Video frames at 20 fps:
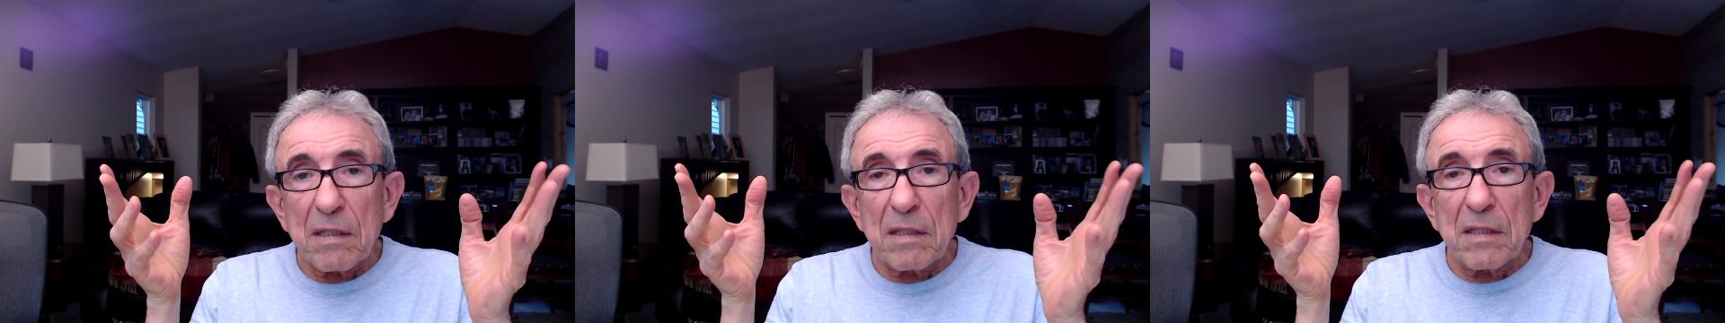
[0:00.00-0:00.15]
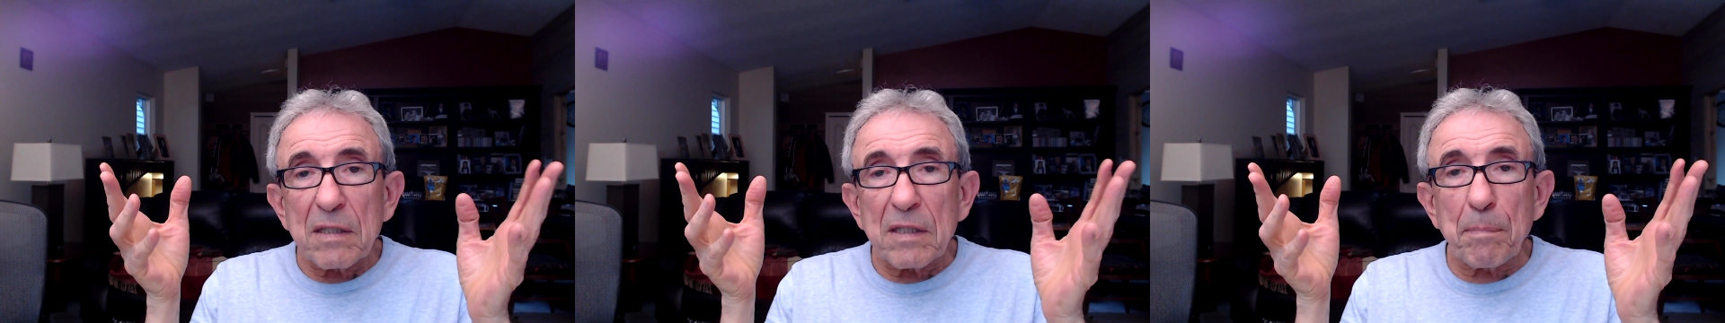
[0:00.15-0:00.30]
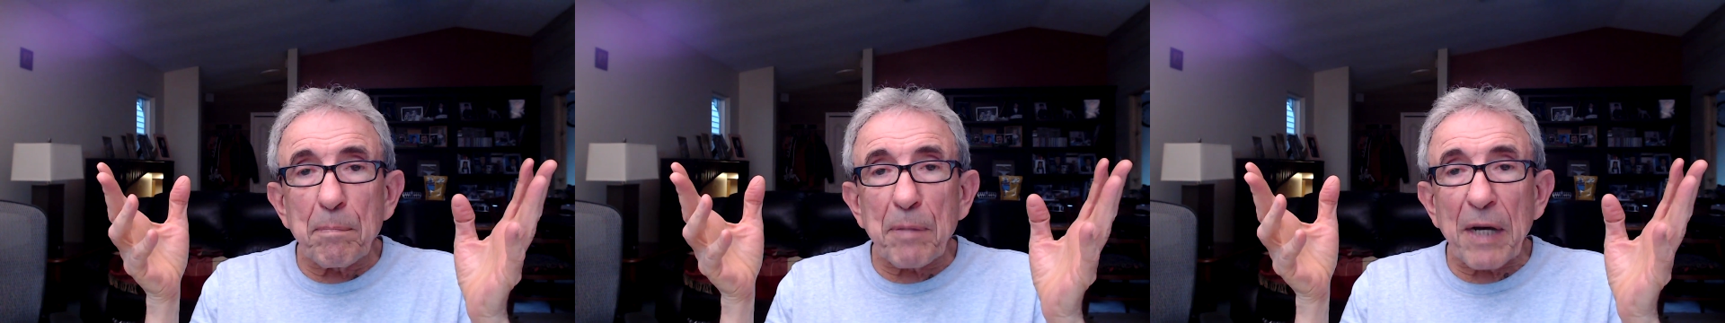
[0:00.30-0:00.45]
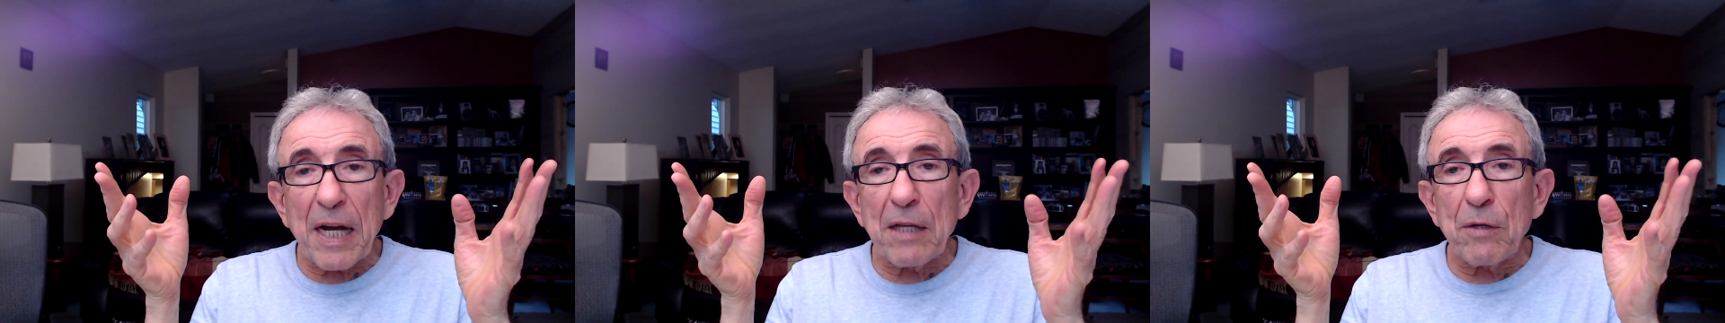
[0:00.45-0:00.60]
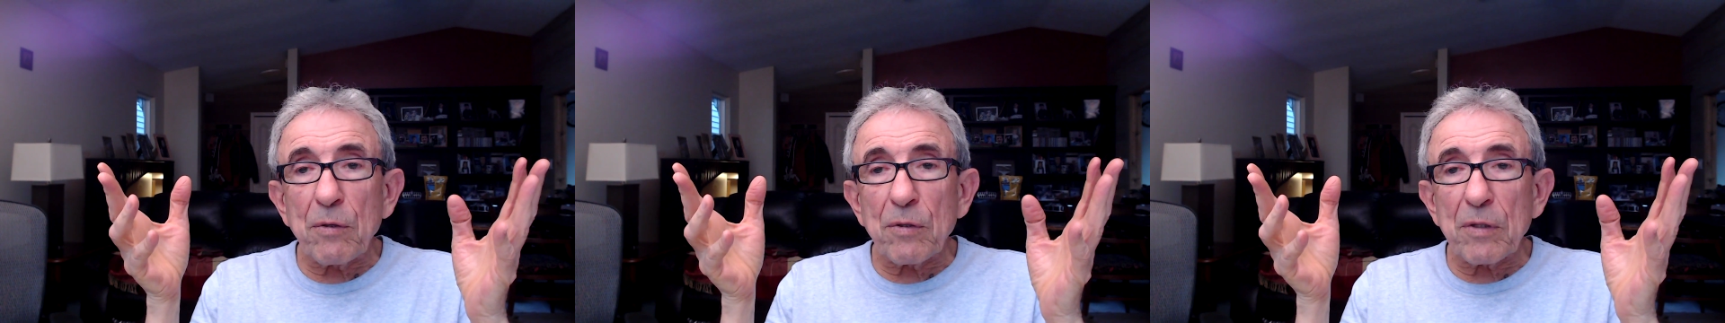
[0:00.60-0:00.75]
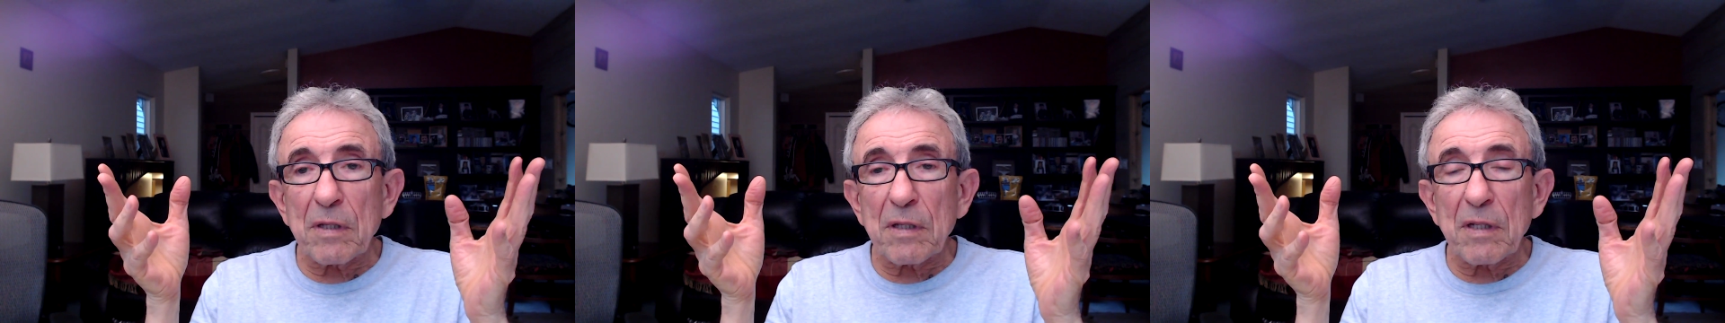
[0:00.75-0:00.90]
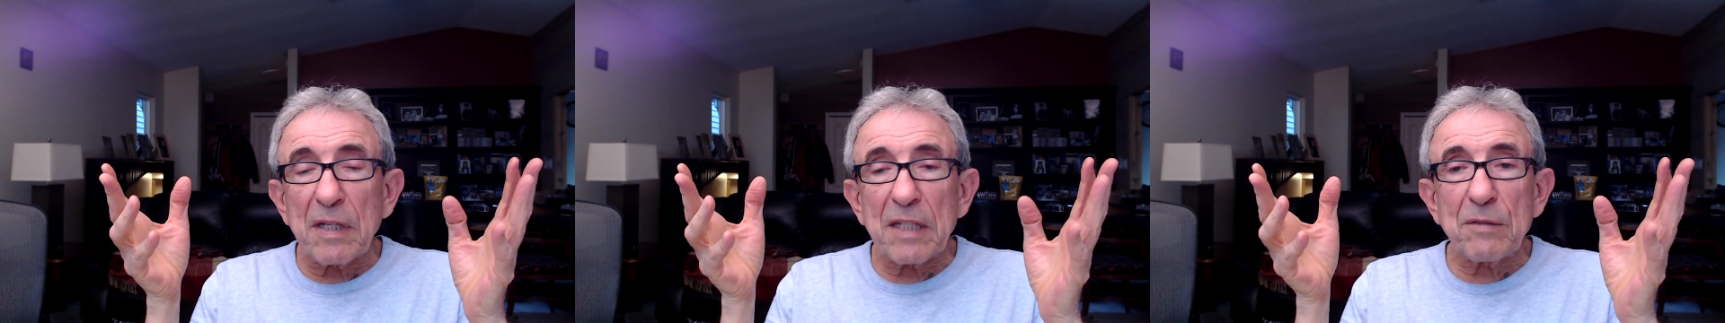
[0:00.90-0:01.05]
the pilot,
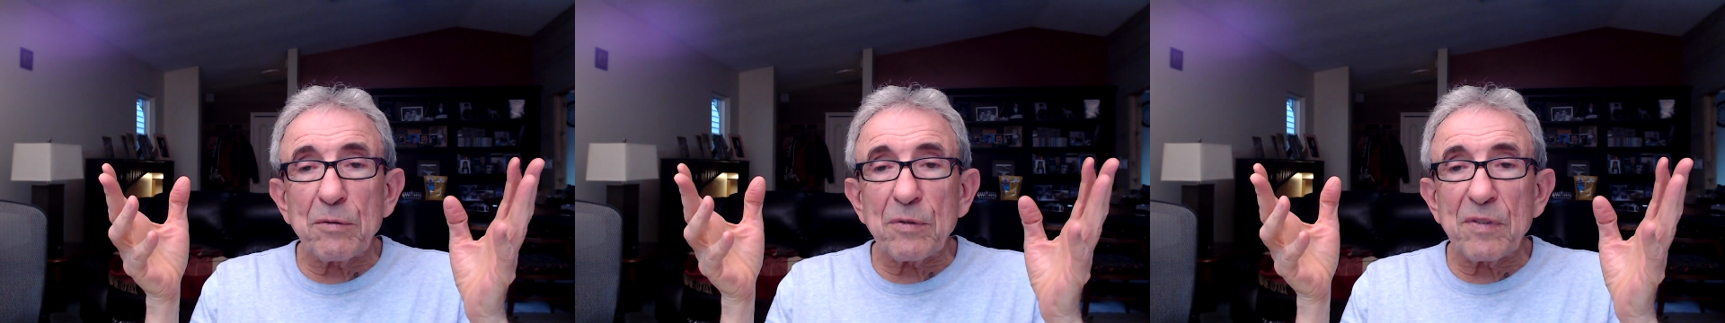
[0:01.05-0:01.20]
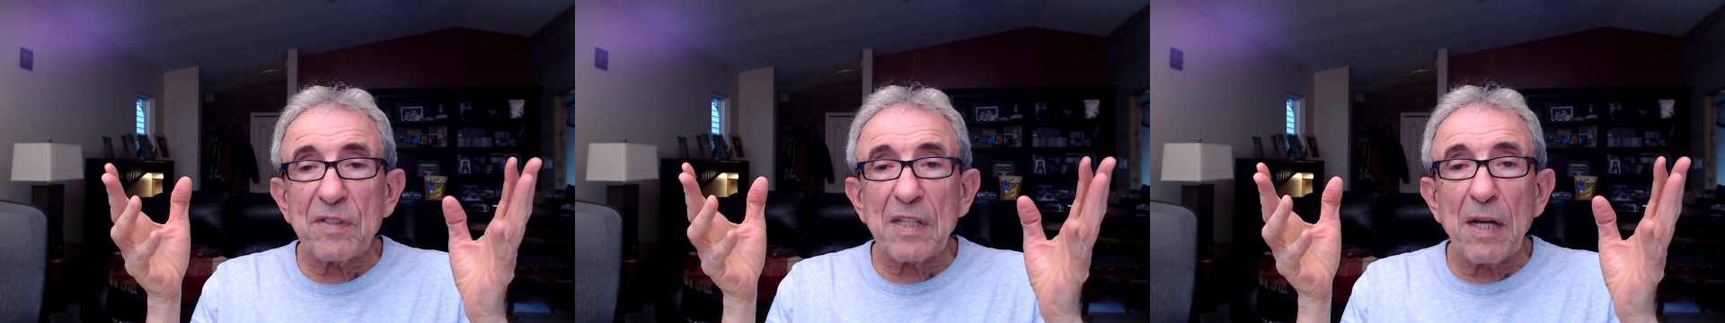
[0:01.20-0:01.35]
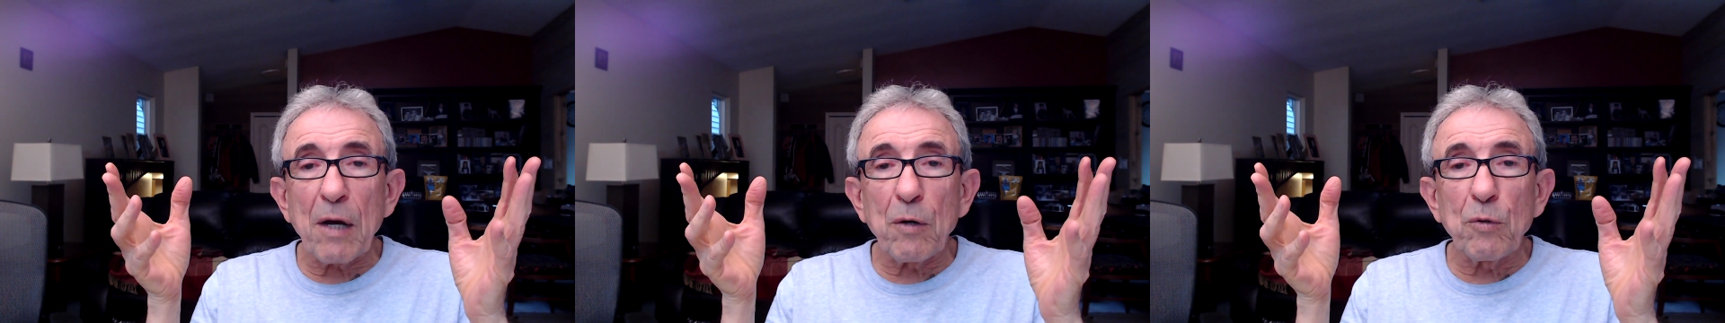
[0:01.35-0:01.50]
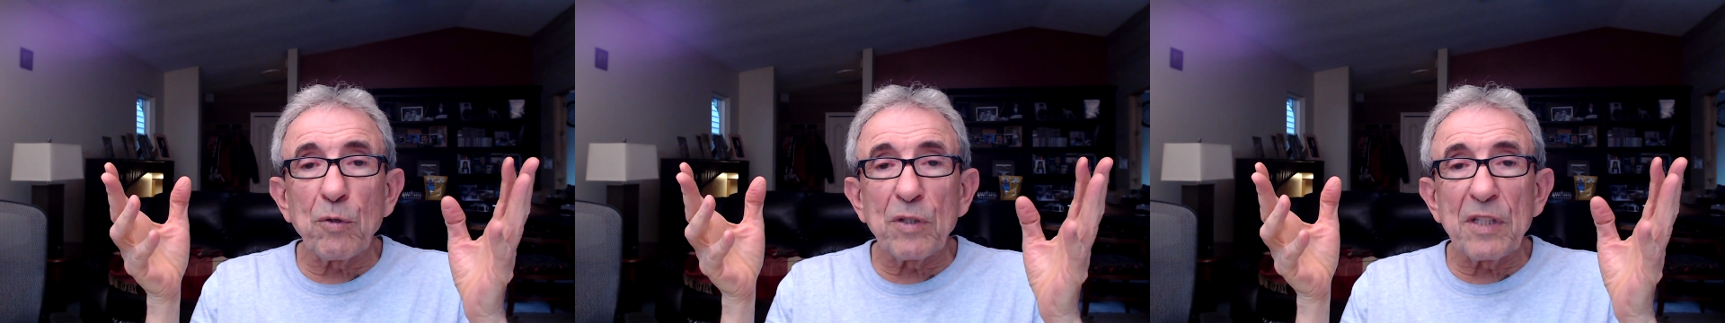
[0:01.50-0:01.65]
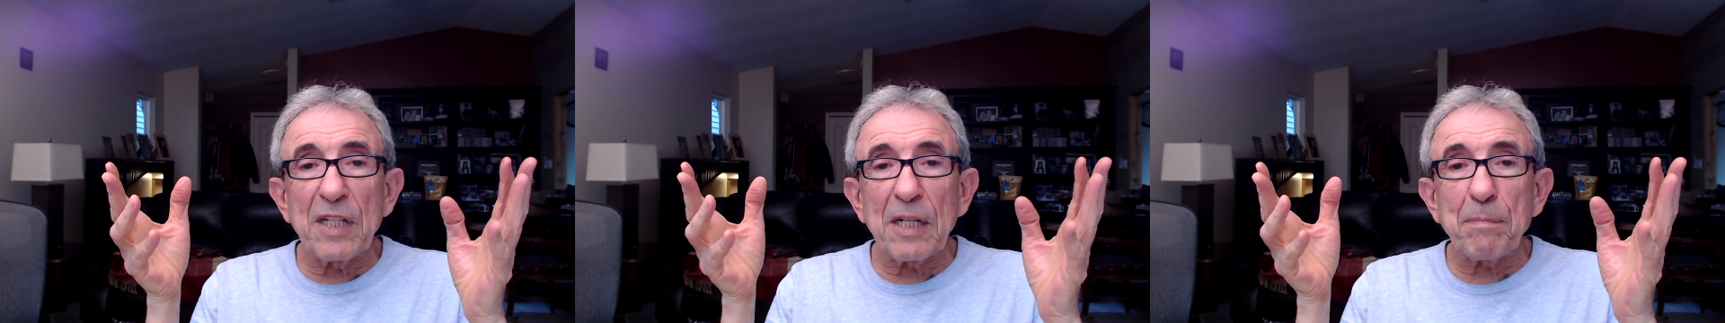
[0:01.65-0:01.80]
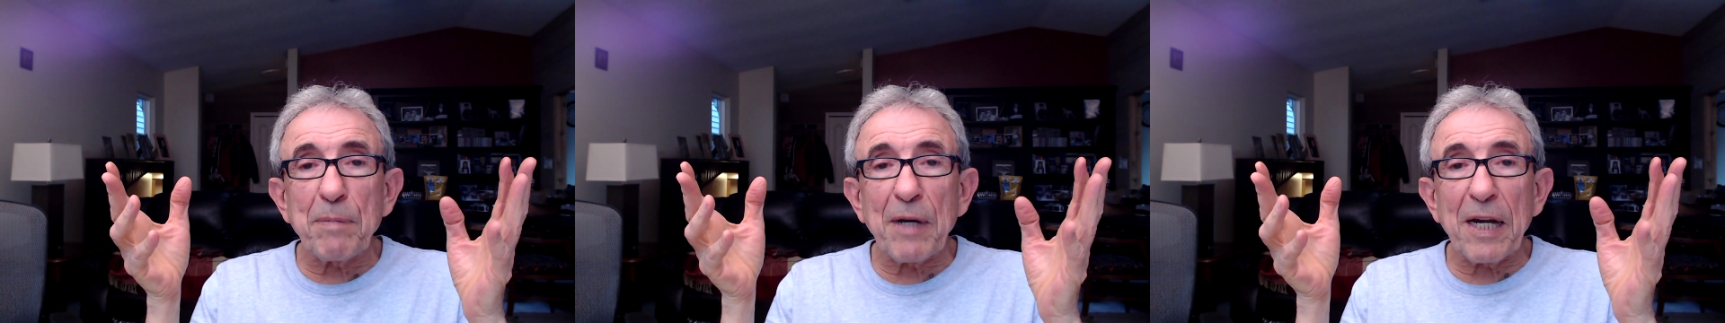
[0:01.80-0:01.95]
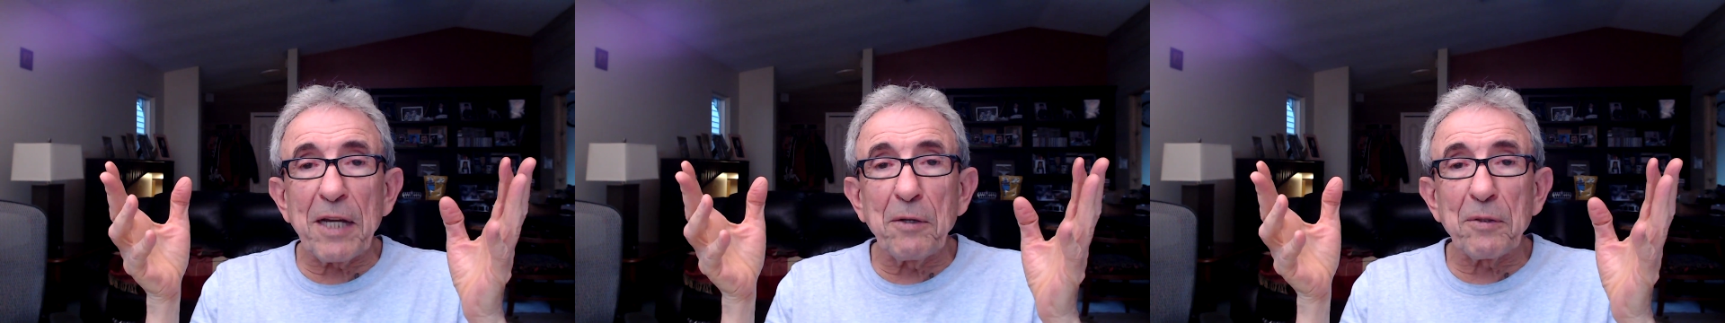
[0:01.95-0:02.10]
like to see how good that
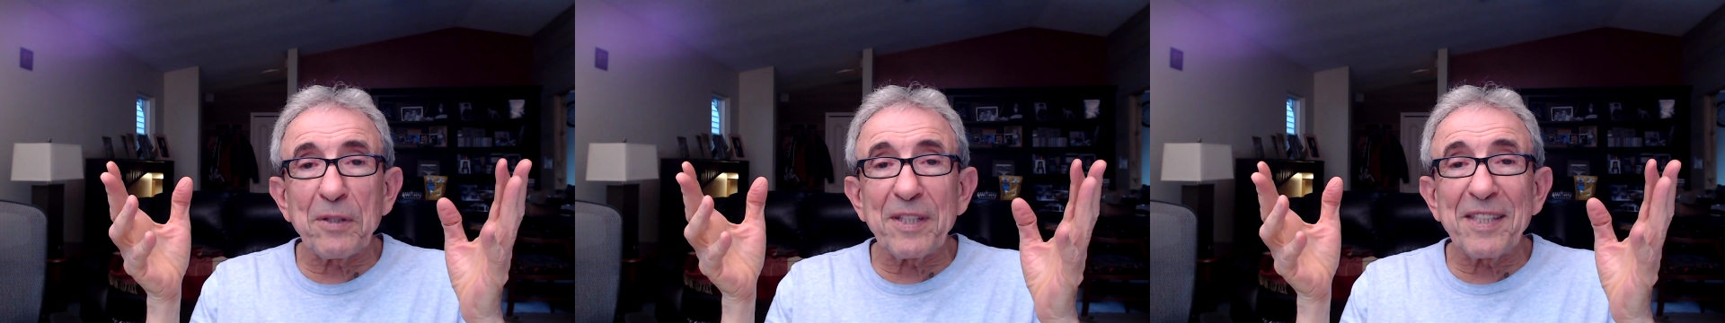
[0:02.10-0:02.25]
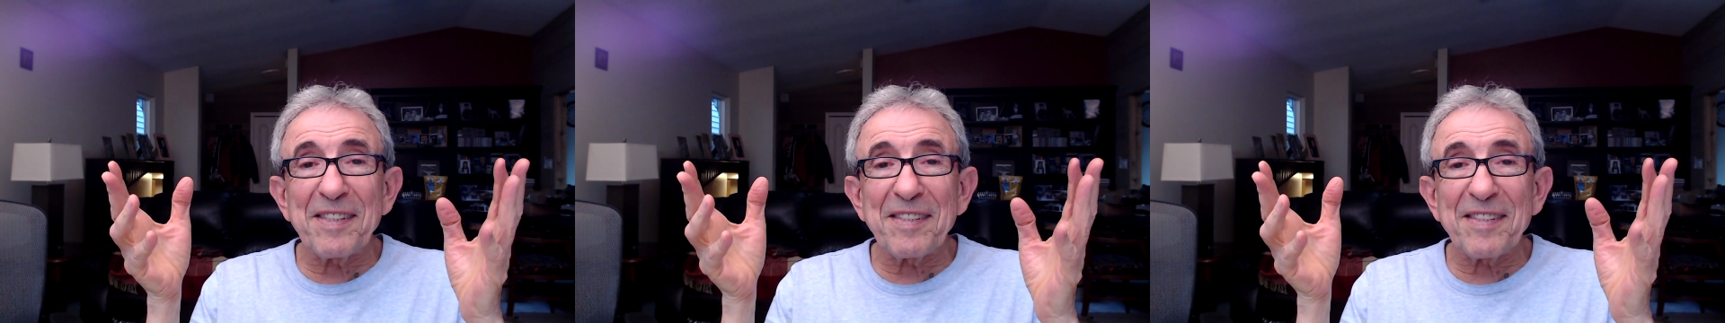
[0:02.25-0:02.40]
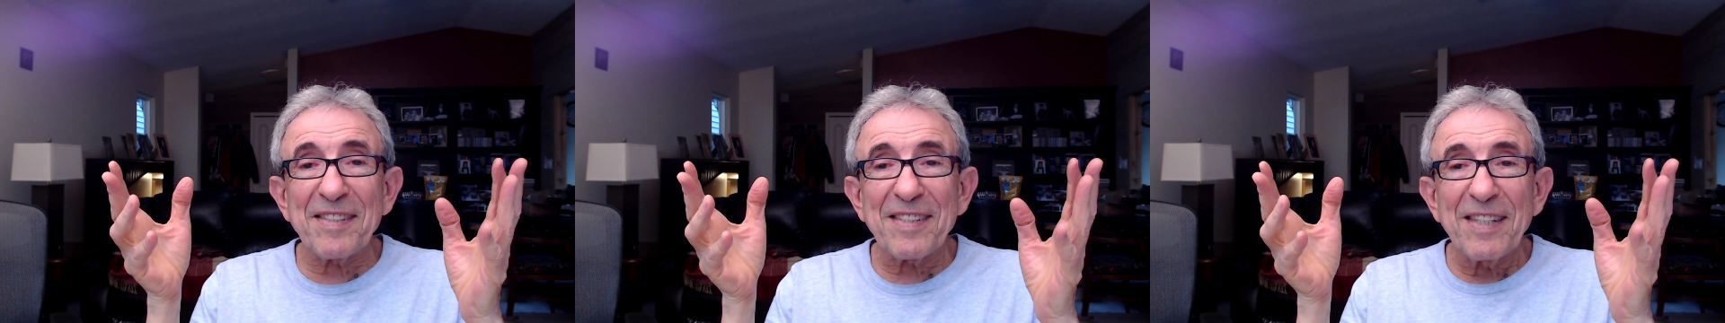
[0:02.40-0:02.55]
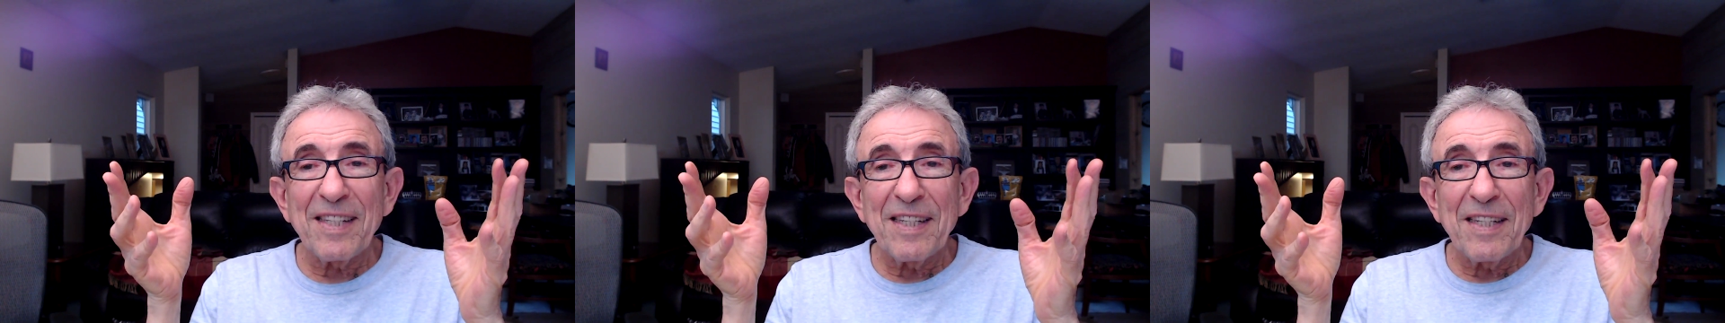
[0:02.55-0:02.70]
pilot is.